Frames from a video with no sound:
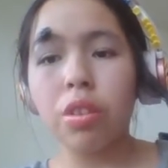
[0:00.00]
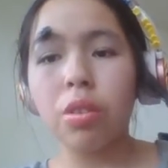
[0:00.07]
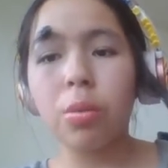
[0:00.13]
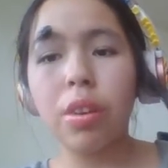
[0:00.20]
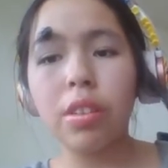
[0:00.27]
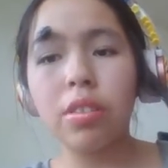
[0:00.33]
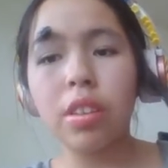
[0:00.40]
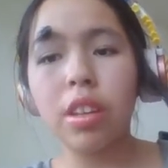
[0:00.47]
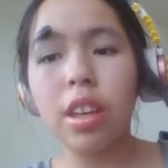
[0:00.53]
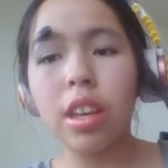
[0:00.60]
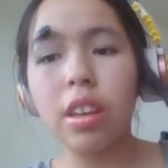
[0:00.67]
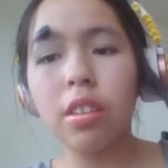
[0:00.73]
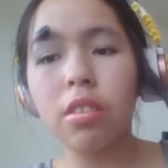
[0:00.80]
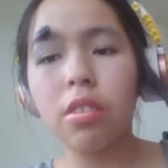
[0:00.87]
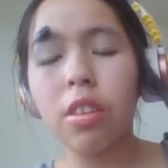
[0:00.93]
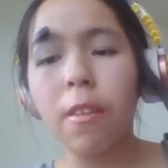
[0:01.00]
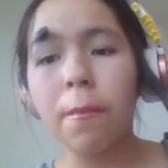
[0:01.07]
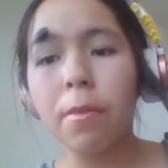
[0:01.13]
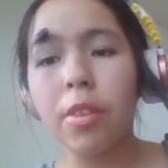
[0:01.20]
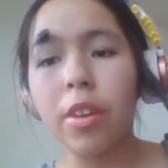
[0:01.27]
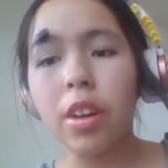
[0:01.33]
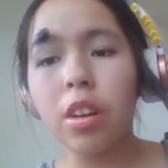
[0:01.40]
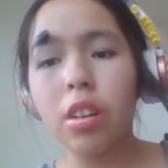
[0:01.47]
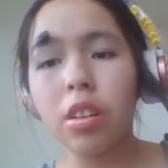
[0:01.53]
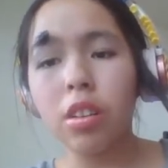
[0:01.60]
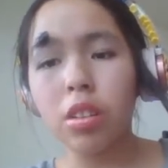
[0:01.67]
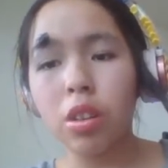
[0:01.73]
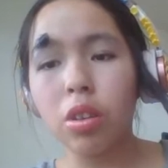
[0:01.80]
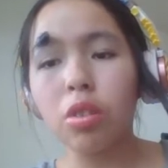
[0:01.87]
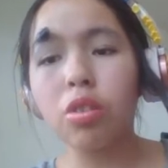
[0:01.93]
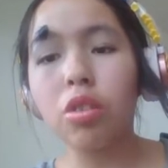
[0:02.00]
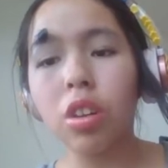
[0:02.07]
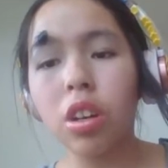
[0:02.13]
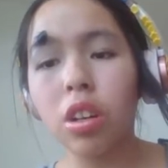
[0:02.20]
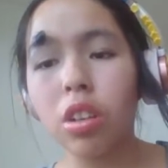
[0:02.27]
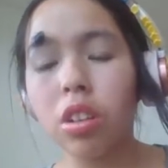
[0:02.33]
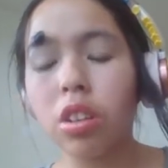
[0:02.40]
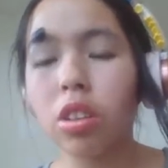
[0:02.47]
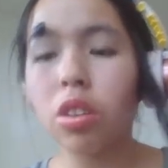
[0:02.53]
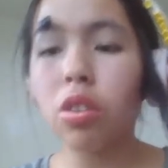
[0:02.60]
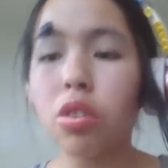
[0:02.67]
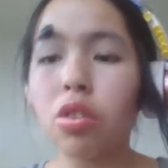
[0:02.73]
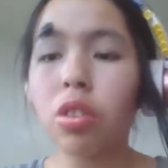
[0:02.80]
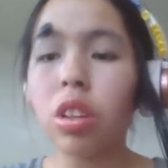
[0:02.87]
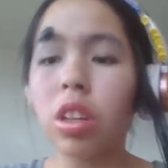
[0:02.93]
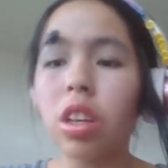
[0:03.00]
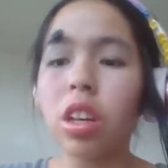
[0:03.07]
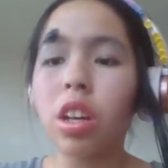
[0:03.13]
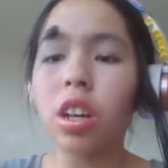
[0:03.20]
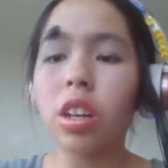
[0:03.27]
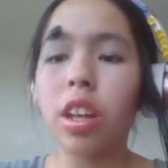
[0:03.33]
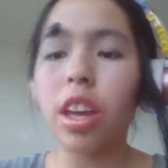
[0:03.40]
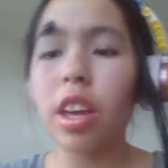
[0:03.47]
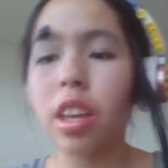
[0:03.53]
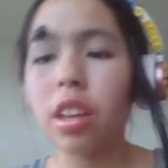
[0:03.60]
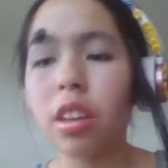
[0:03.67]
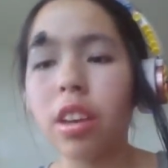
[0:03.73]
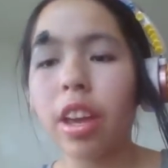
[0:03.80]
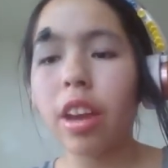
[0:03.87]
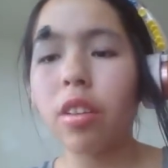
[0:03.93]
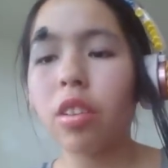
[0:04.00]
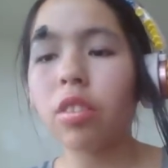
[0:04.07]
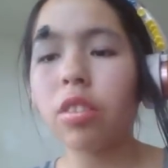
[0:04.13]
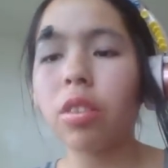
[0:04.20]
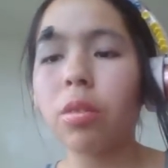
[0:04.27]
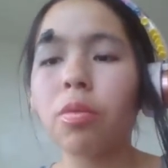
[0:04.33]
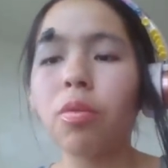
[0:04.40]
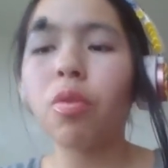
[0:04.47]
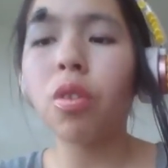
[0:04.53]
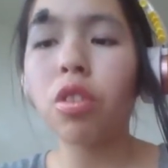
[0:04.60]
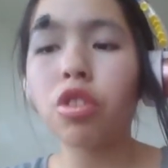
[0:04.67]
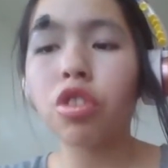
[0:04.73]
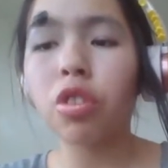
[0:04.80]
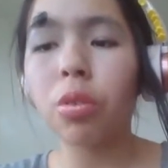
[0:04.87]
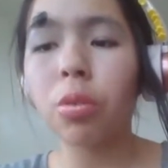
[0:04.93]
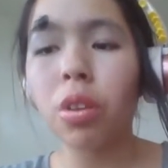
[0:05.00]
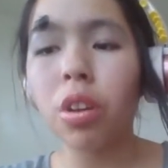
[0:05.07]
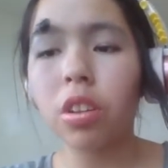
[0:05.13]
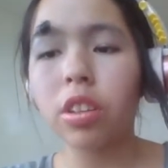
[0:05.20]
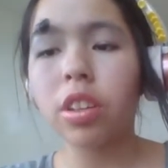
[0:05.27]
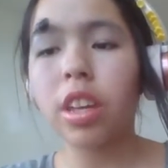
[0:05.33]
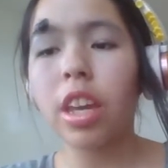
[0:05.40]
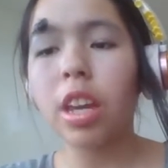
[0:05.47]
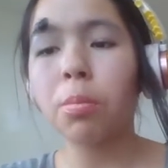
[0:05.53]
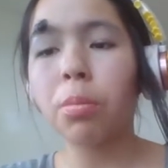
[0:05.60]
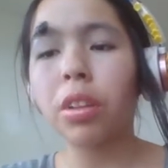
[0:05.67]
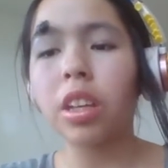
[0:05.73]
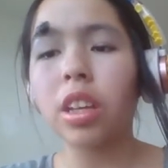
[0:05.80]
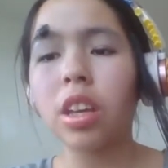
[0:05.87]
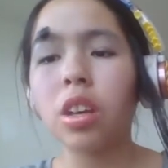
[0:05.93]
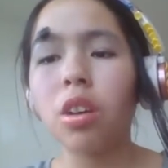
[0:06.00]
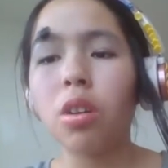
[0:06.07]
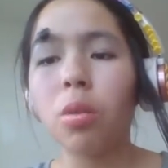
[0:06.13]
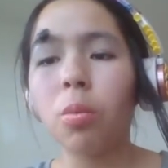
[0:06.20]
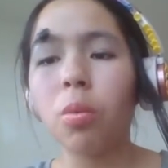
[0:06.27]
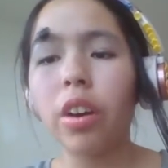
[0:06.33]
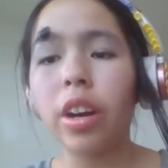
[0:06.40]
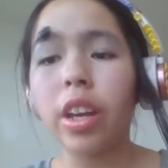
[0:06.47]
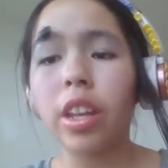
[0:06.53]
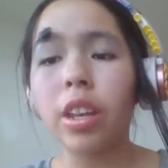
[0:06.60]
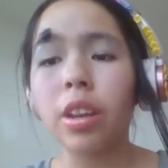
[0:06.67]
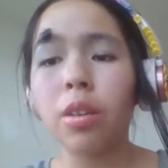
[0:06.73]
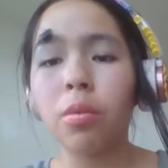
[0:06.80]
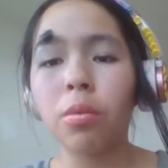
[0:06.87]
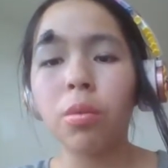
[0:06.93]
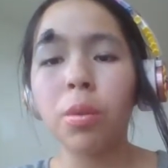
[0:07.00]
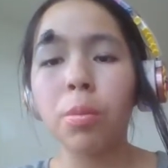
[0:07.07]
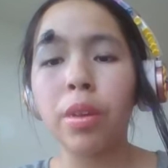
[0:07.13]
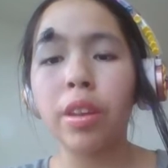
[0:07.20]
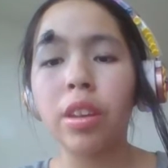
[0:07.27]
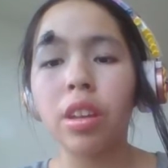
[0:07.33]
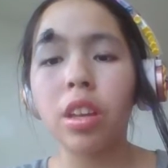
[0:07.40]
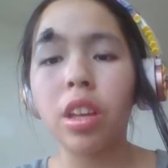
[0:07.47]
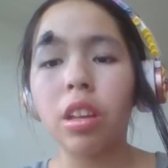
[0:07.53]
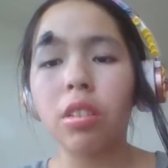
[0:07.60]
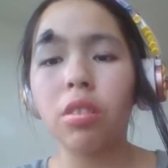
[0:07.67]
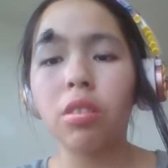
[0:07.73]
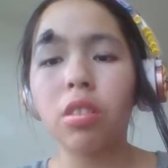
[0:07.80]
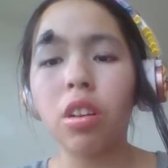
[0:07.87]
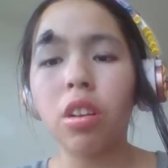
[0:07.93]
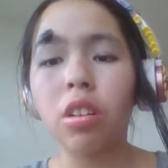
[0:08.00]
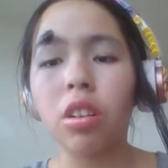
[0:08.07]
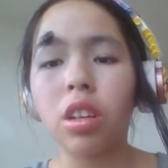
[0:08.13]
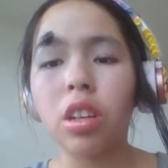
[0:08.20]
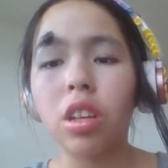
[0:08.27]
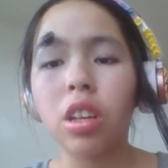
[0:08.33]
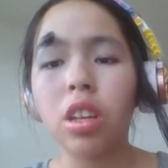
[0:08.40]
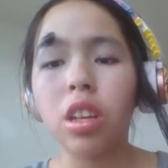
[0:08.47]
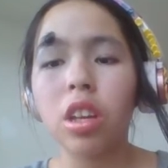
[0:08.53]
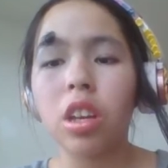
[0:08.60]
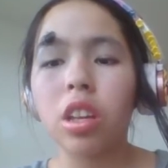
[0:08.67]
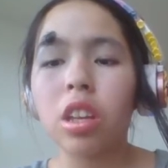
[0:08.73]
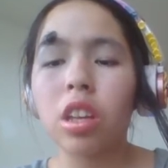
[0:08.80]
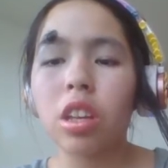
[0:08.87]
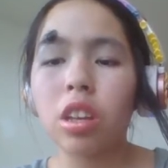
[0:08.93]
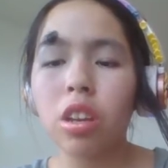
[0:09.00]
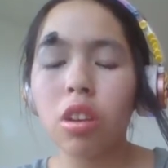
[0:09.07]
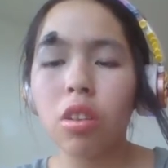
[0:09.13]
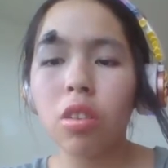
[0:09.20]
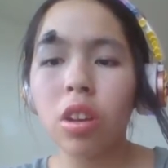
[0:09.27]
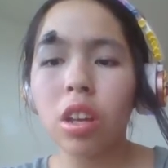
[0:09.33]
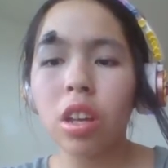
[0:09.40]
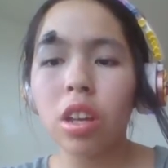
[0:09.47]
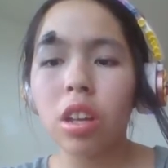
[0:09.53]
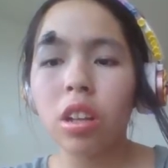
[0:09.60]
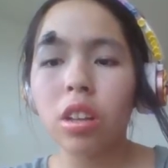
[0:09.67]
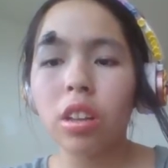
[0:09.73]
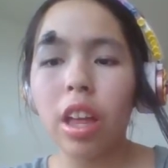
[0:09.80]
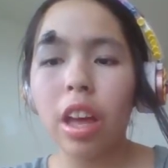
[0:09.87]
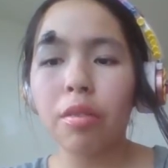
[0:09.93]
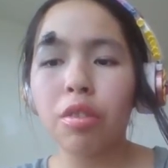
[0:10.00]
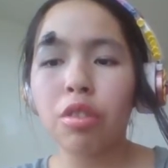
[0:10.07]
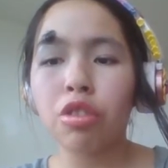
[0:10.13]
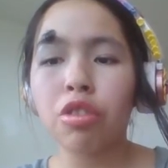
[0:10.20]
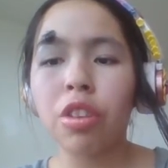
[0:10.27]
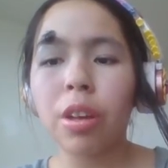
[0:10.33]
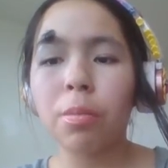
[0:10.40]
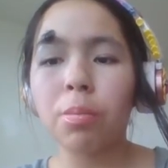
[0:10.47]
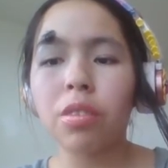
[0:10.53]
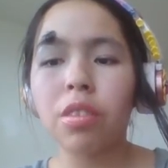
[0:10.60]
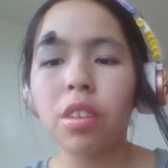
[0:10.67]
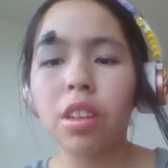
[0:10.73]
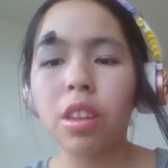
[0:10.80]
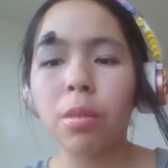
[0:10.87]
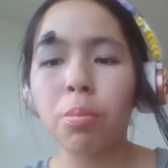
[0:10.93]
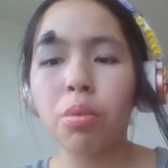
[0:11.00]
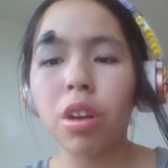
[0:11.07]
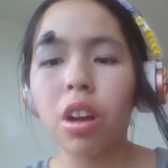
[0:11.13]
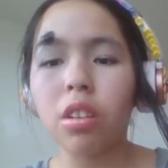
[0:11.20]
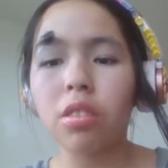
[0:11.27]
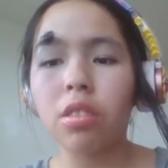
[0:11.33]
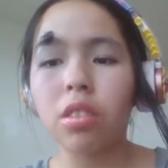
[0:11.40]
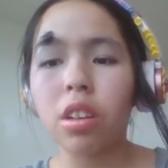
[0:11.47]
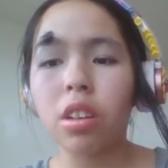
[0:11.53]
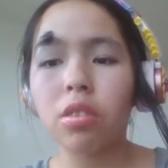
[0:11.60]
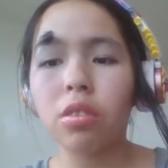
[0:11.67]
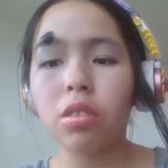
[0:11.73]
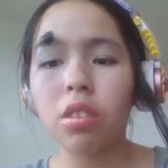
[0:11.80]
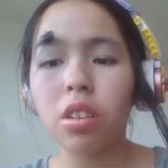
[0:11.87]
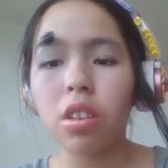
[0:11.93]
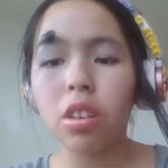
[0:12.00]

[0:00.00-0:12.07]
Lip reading: wasting his usually inherited fortune on gambling, wine, women, and song, and incurring lavish debts in the process.